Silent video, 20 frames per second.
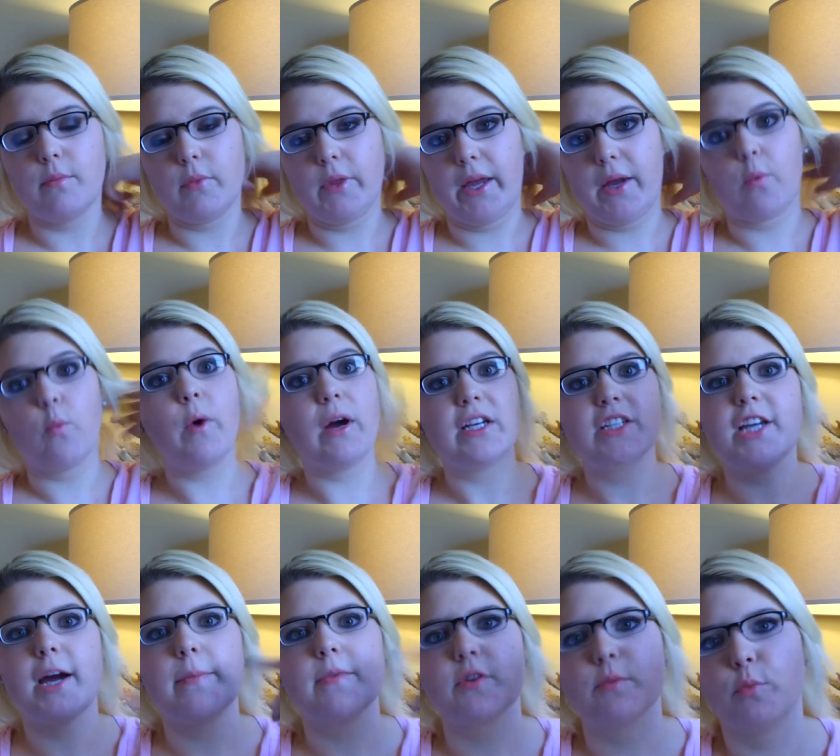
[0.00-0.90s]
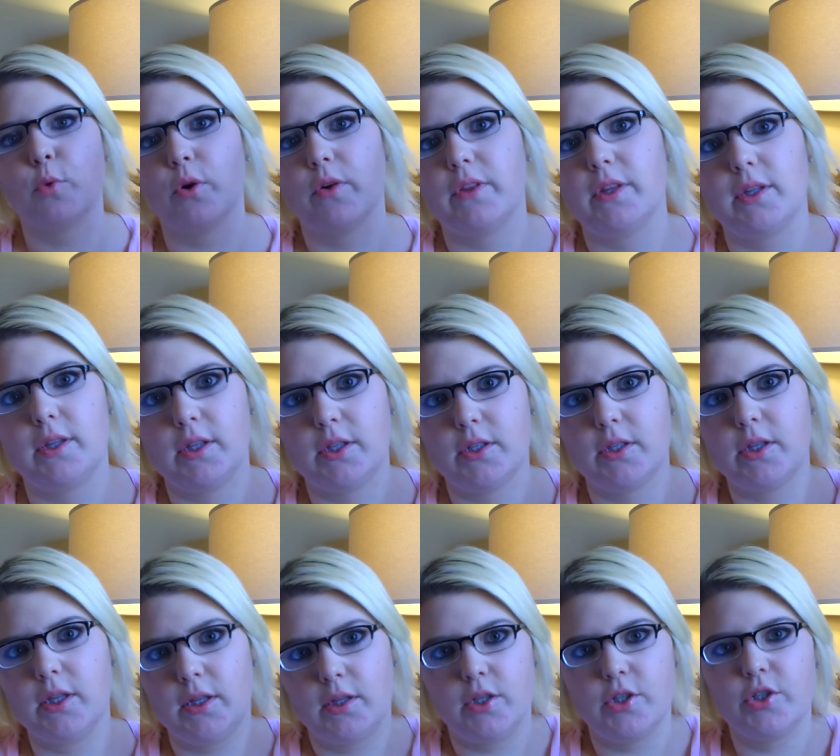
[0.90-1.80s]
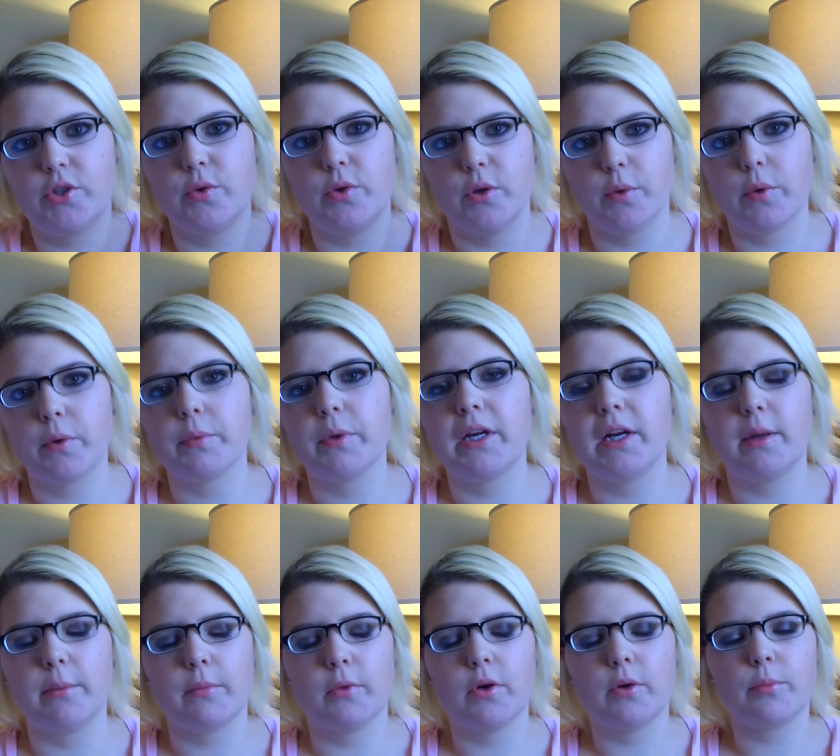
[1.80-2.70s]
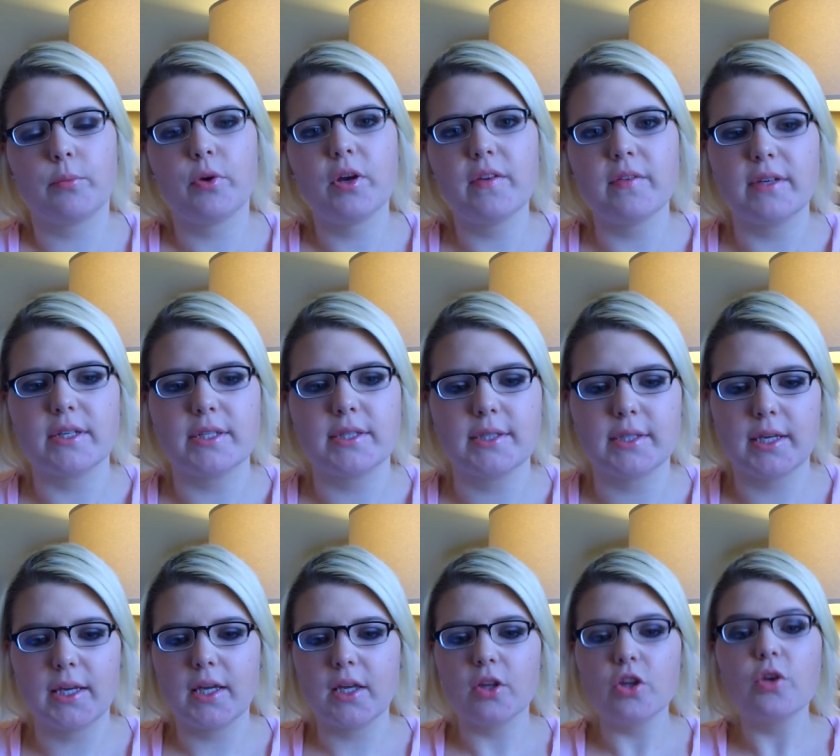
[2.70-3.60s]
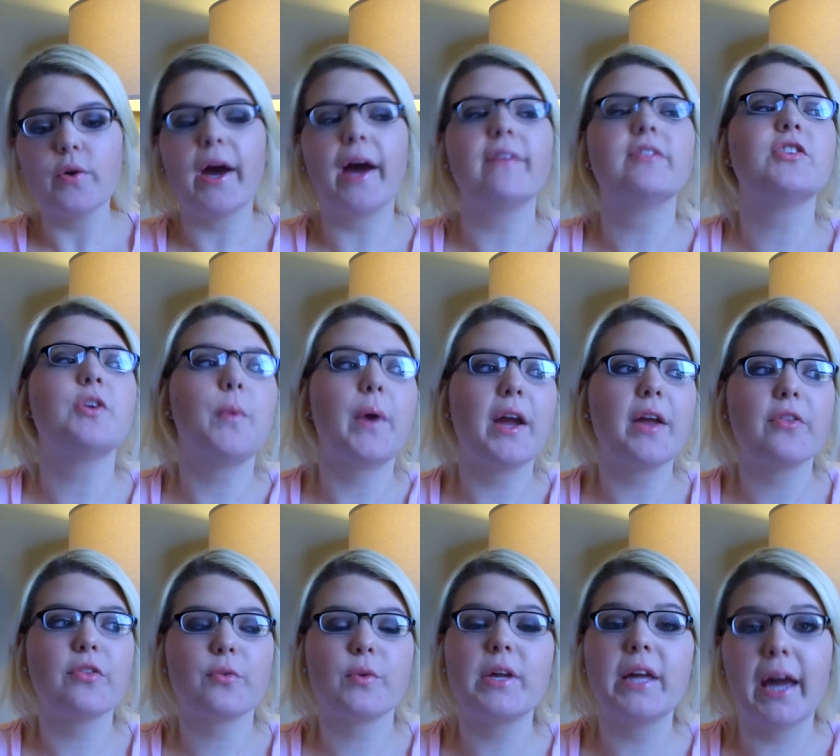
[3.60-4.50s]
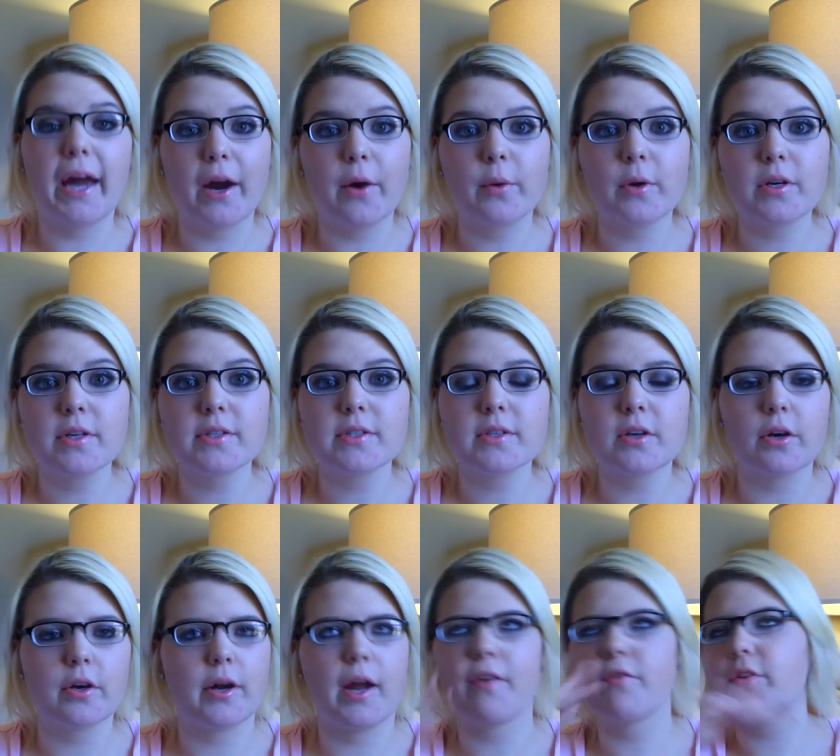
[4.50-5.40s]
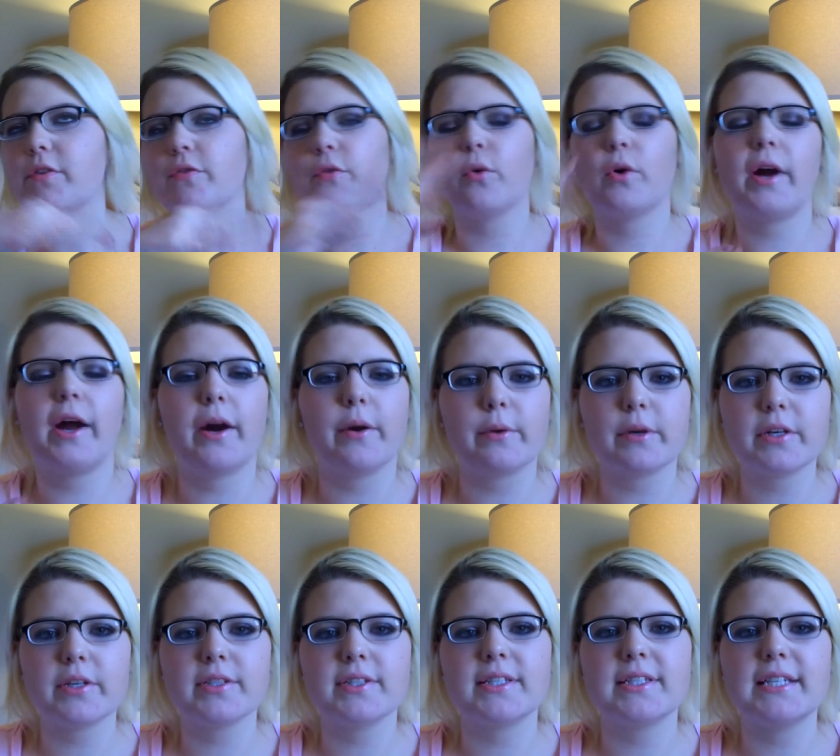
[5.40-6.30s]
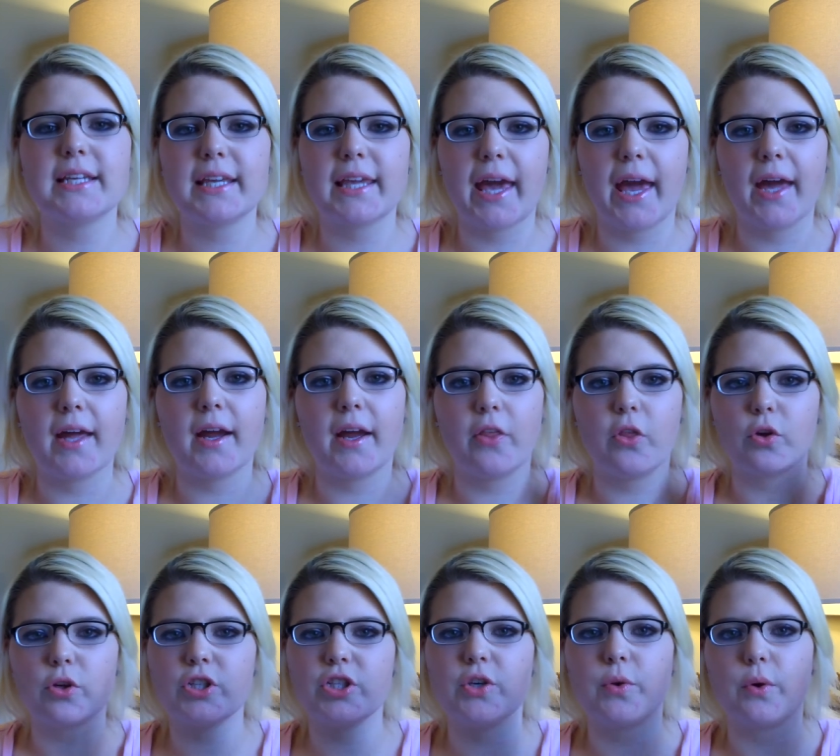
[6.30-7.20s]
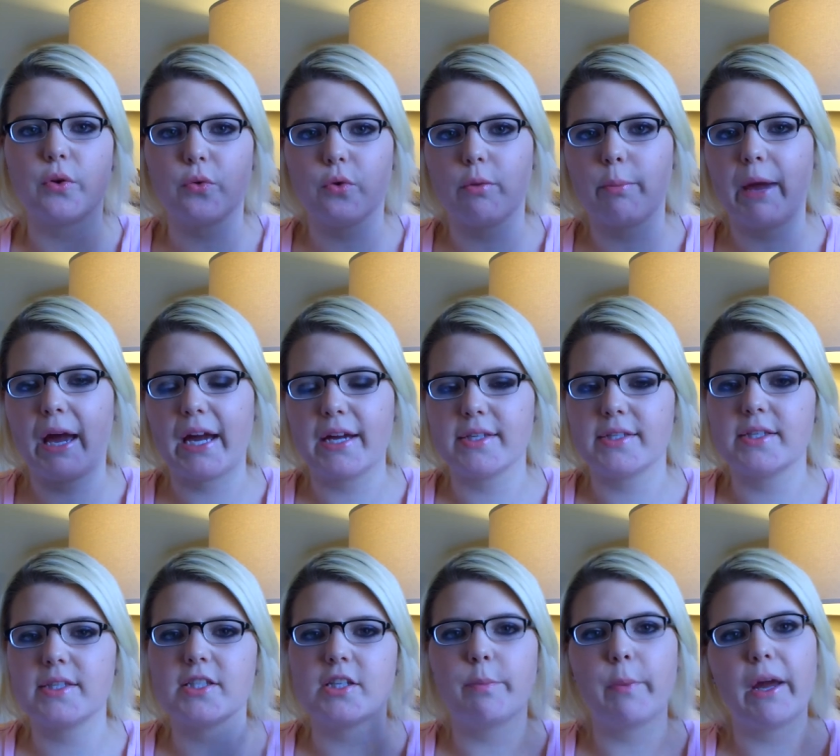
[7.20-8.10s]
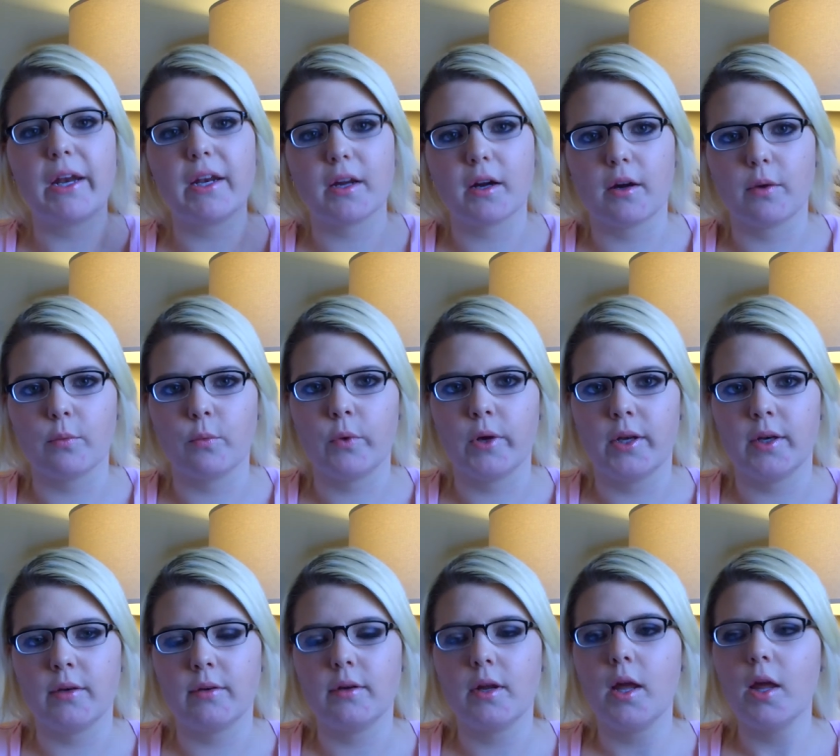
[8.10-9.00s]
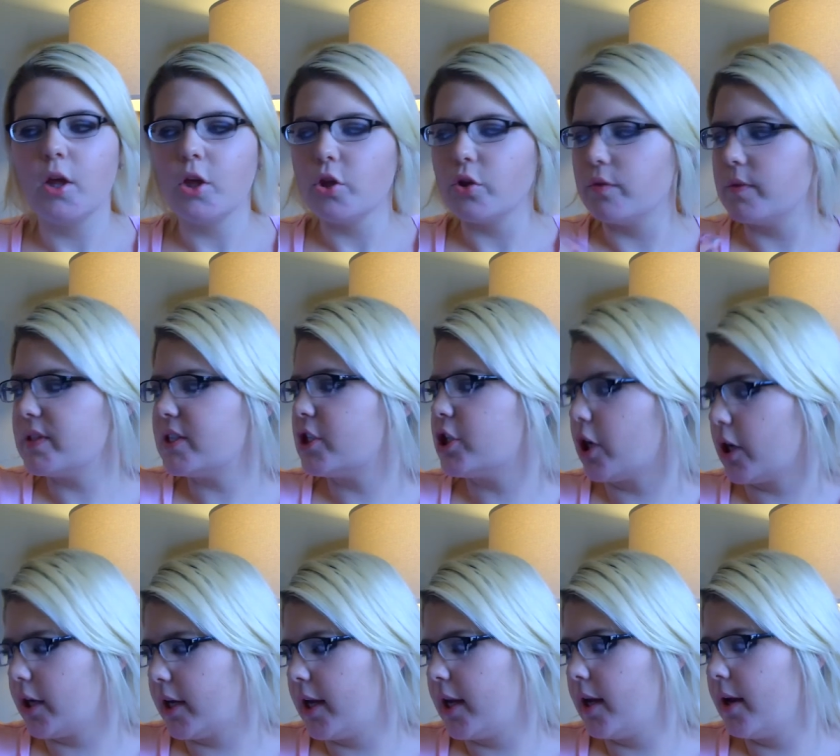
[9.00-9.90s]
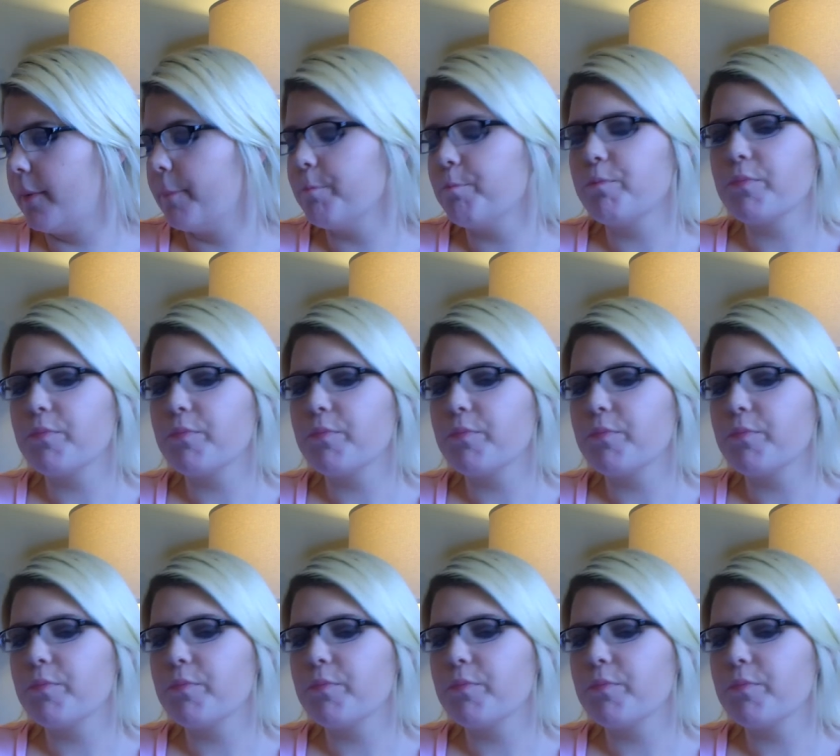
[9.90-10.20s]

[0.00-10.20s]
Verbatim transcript: like one chapter more than the, than the two you were reading previously. You have to wait three hours or every four hours to get either two or three passes depending on when you started.